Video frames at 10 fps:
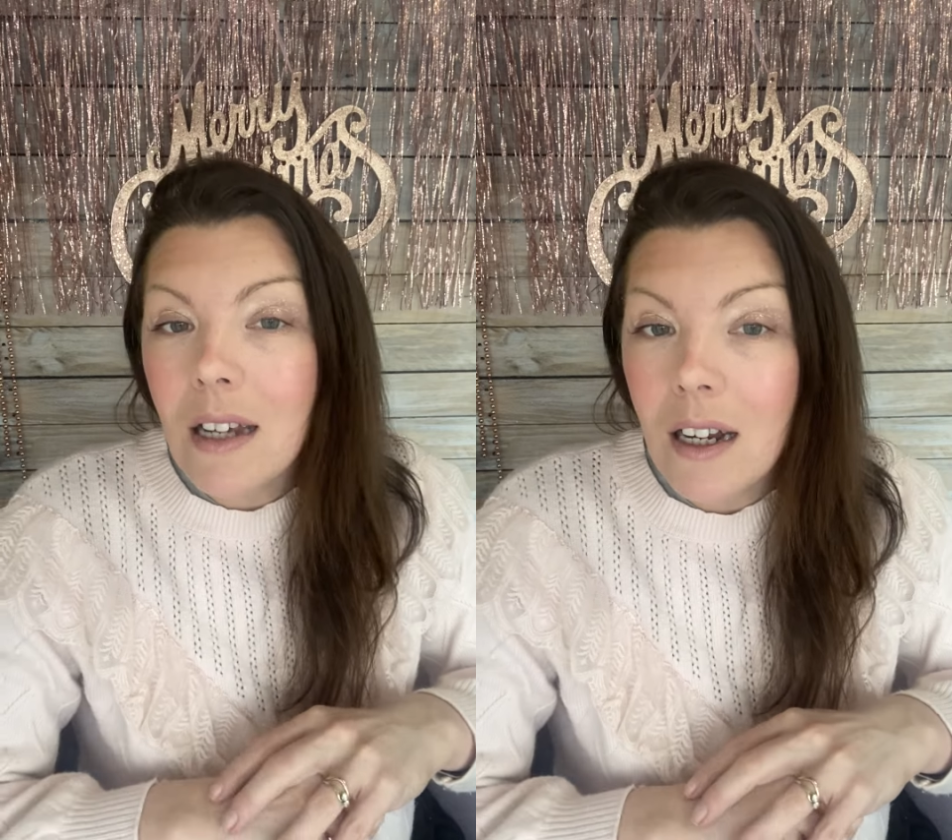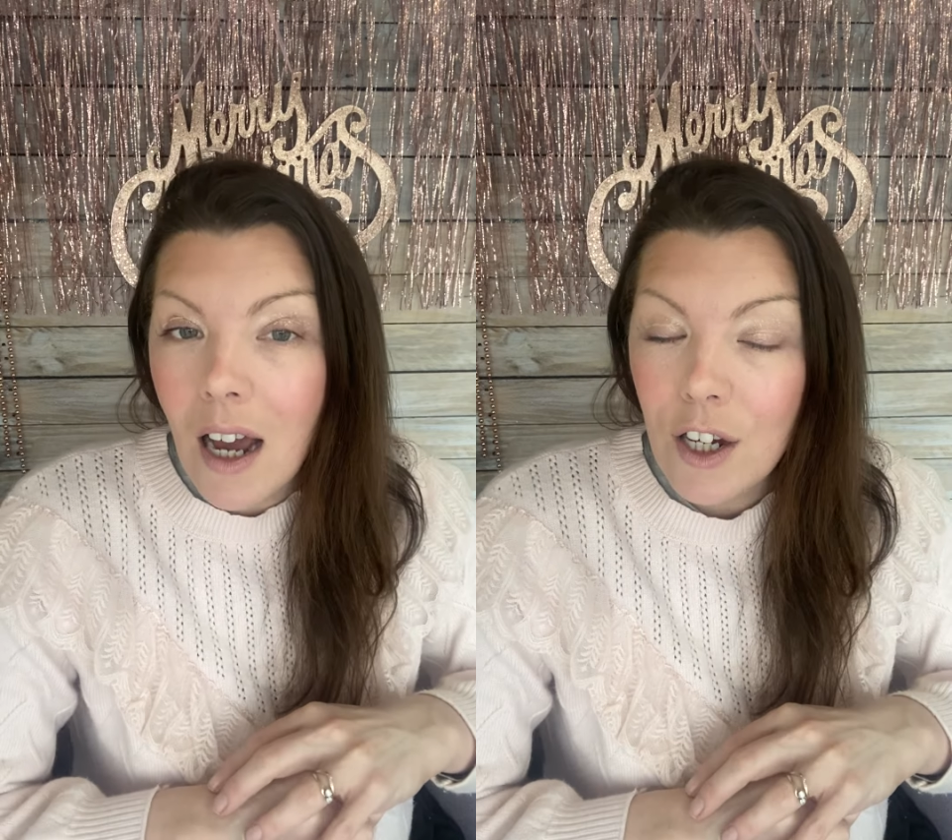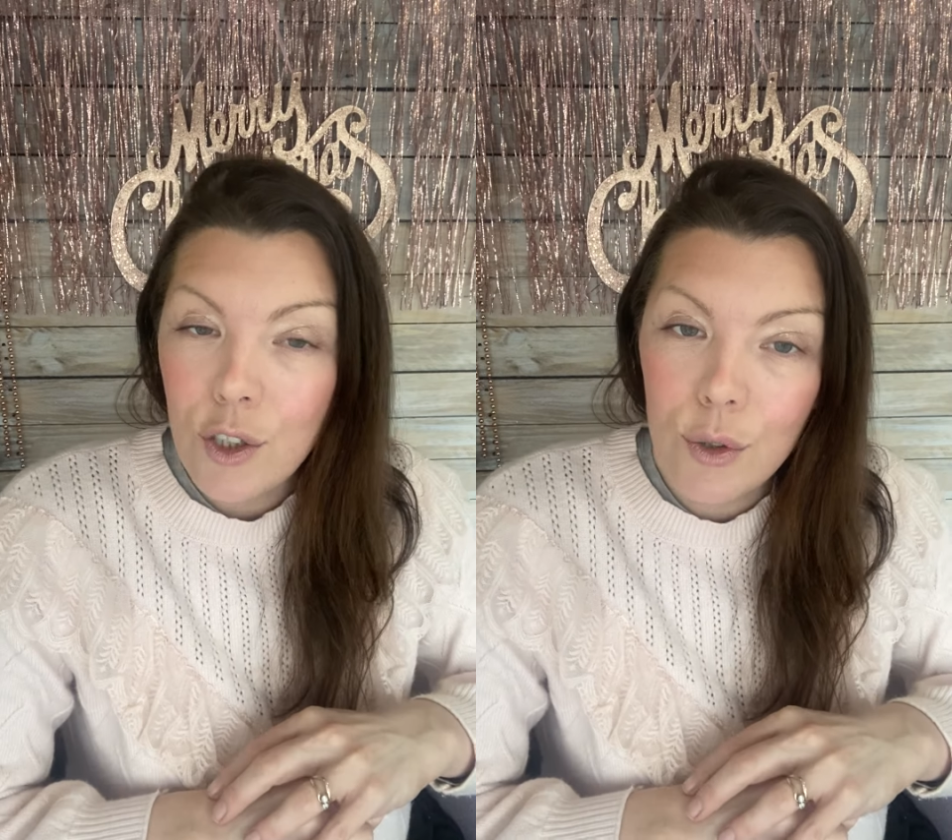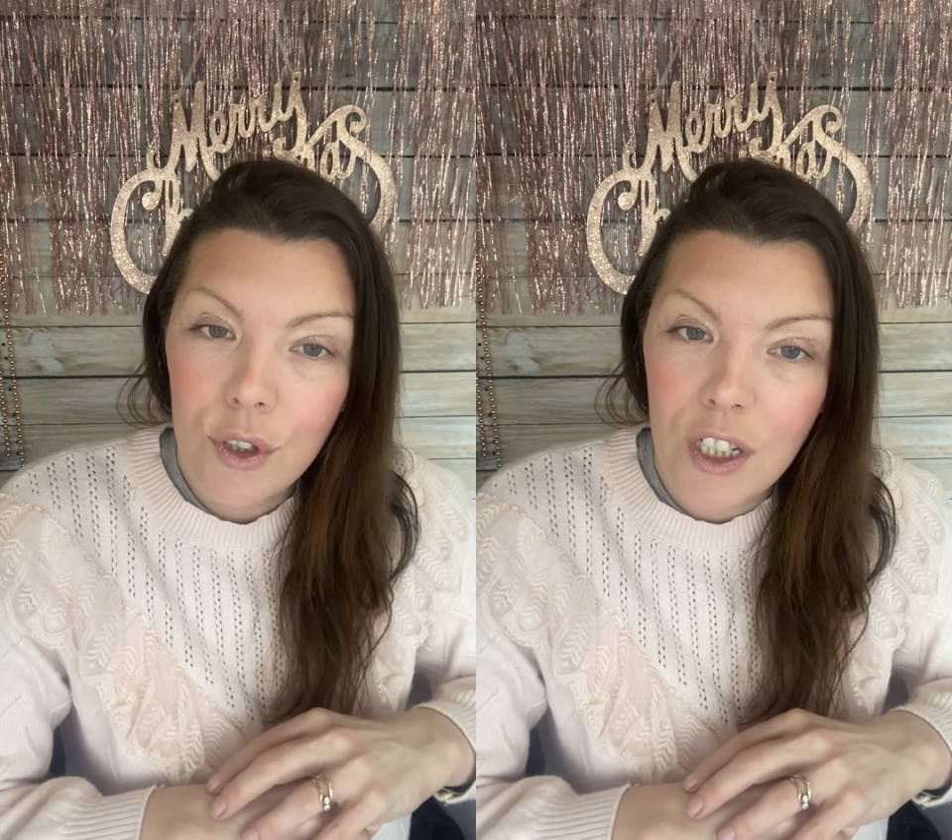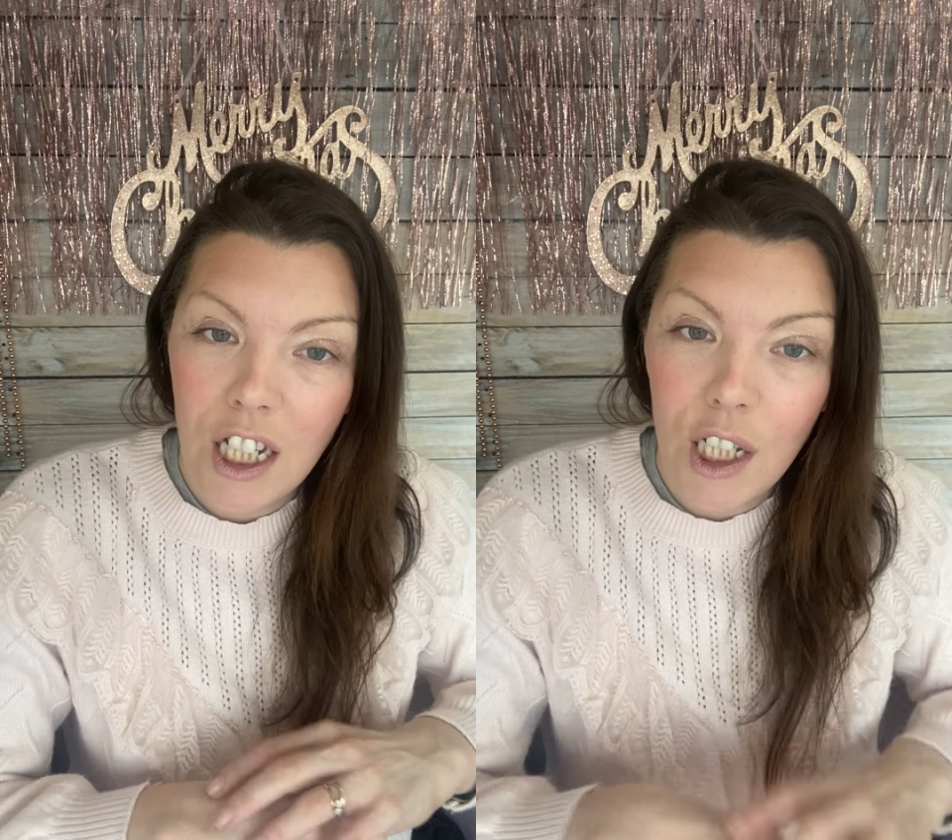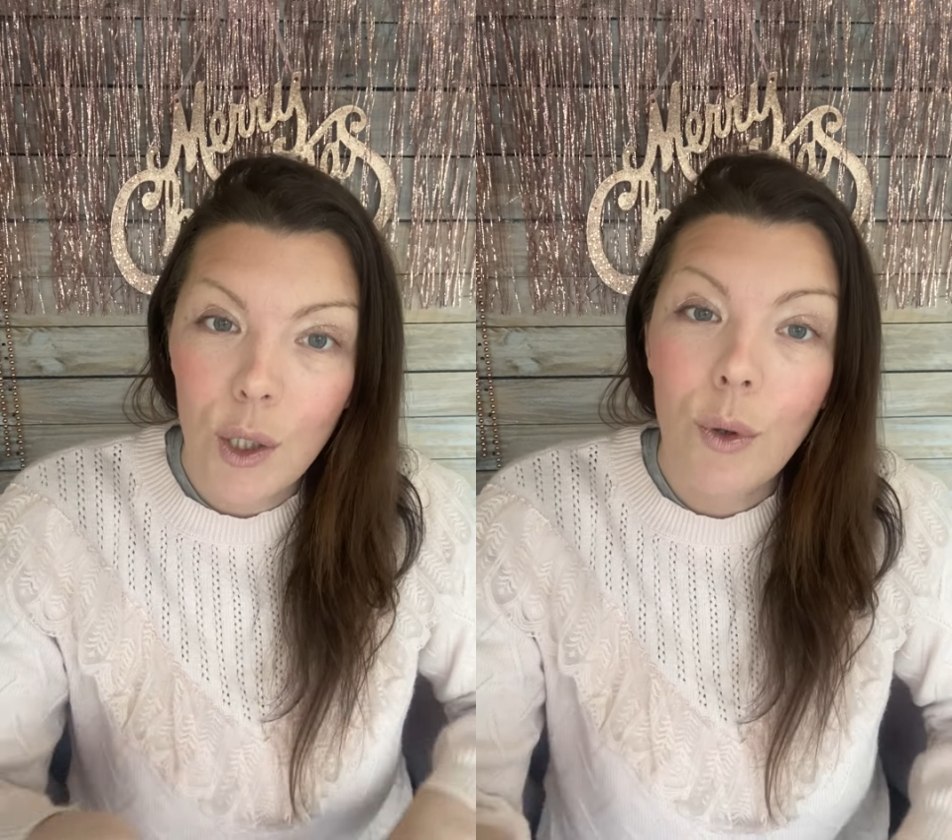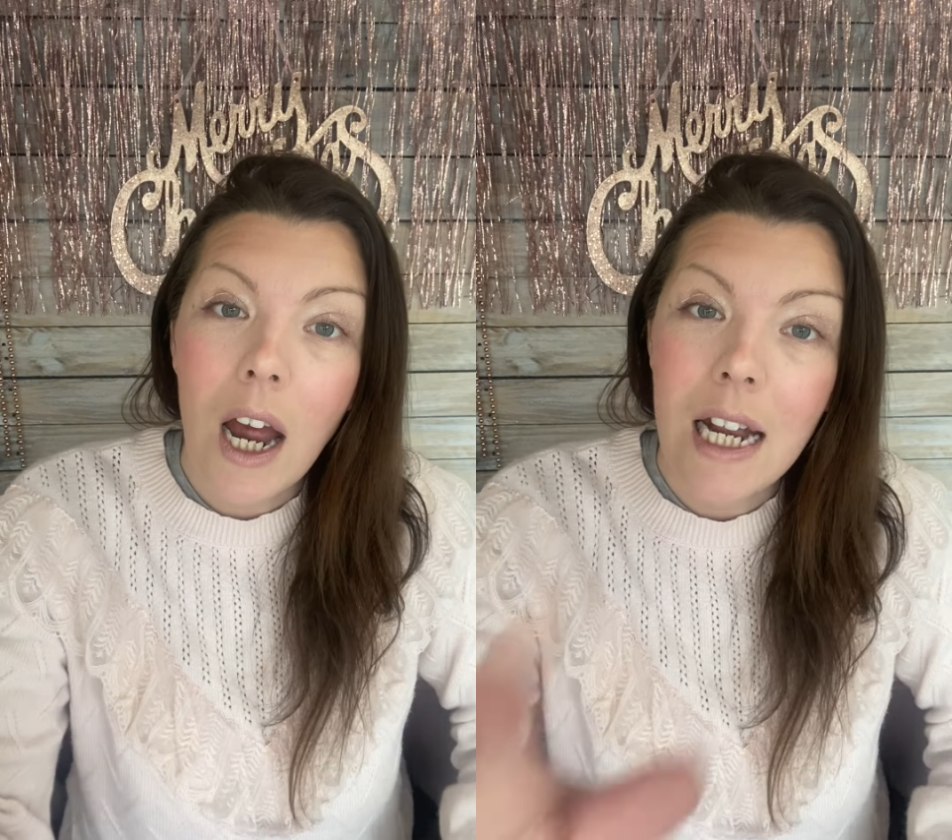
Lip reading: and I shall see you